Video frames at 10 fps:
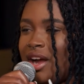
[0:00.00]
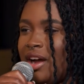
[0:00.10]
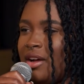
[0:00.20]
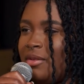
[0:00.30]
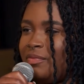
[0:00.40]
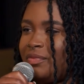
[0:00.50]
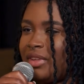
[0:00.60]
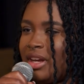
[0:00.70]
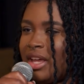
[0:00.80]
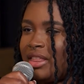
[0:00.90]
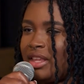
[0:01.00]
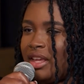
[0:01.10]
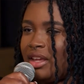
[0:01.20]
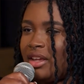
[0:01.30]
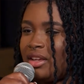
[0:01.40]
Um, and I
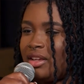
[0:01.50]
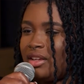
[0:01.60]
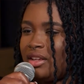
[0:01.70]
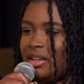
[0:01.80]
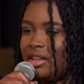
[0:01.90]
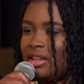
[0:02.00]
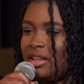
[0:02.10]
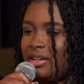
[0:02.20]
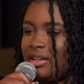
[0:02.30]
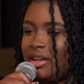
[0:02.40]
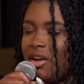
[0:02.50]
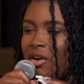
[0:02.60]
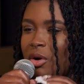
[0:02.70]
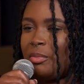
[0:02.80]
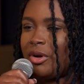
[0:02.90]
think
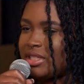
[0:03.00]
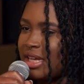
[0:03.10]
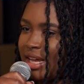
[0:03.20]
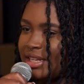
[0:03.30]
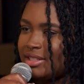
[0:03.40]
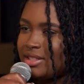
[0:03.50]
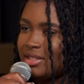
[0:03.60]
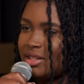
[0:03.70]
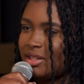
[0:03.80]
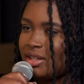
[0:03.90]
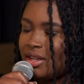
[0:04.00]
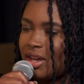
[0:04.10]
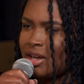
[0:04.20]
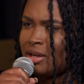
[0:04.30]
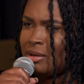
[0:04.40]
on both sides,
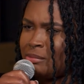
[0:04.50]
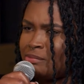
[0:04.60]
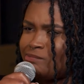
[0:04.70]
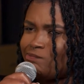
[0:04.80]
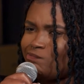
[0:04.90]
um,